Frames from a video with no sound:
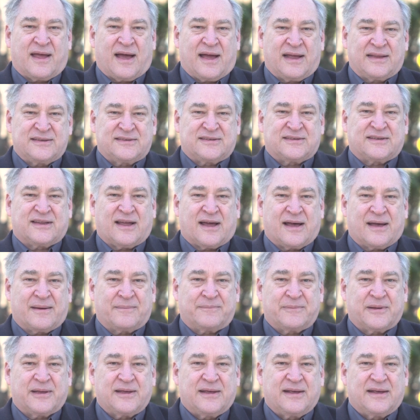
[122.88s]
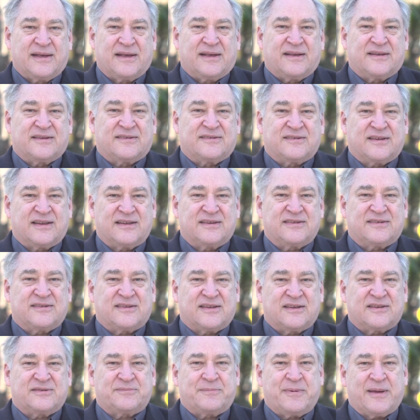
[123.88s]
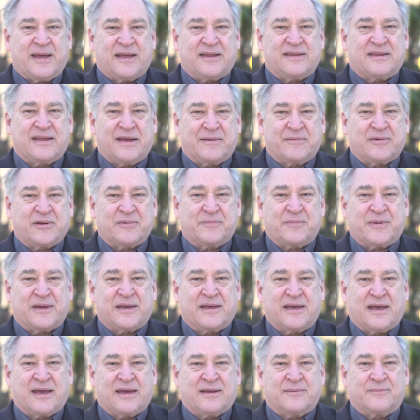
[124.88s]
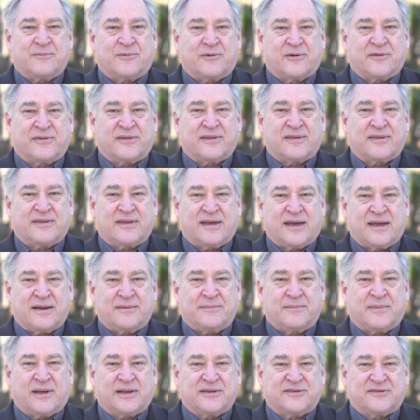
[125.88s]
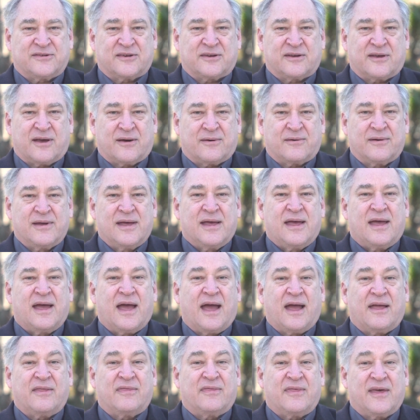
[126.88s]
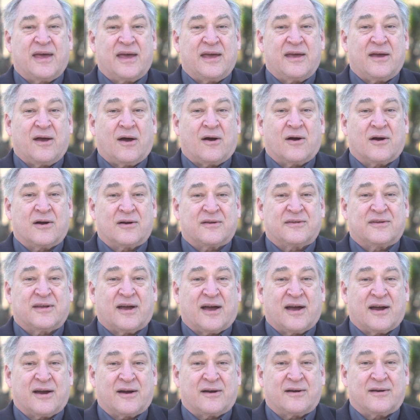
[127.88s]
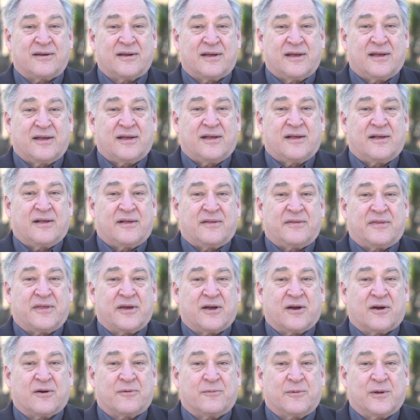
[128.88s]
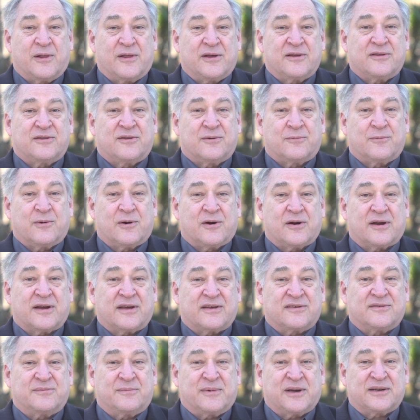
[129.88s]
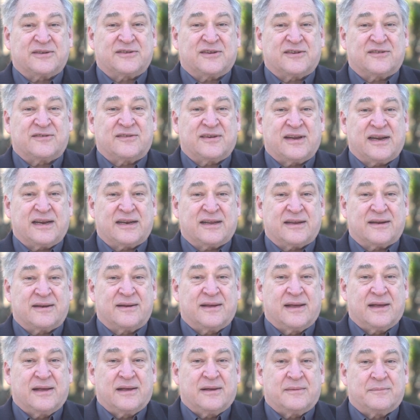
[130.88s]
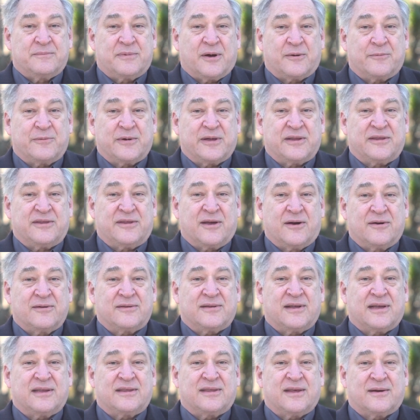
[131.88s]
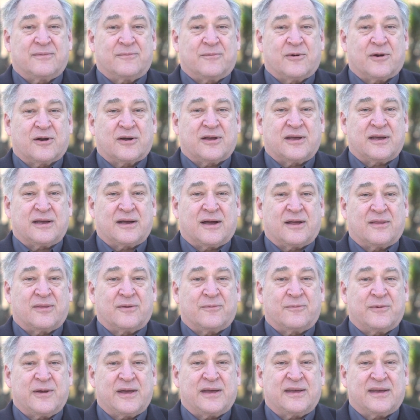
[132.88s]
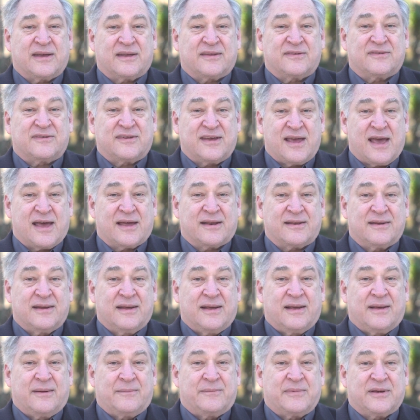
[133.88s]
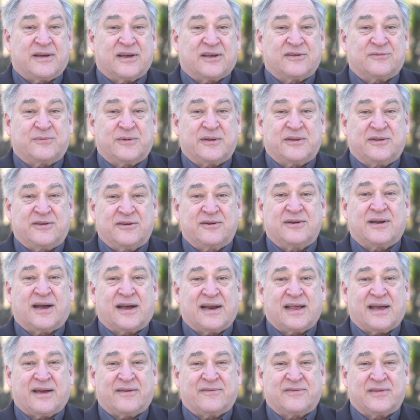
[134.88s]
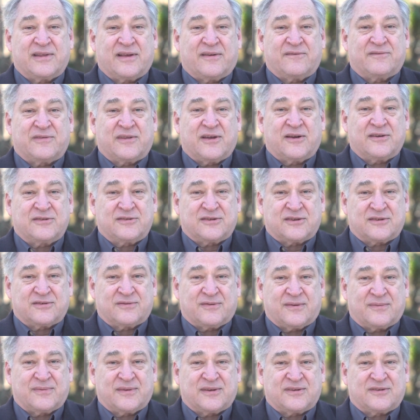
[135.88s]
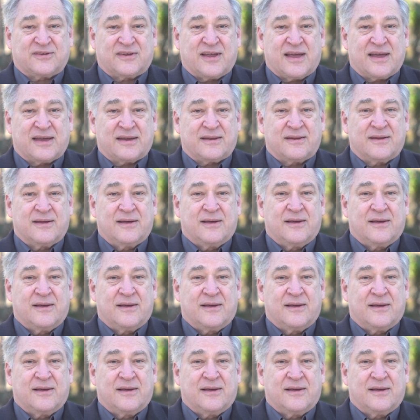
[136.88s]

nonstop since this pandemic began more than 10 months ago, and they are tired. They are willing to work as much as needed, but we don't need them working on the weekends yet because we do not have enough doses from the state.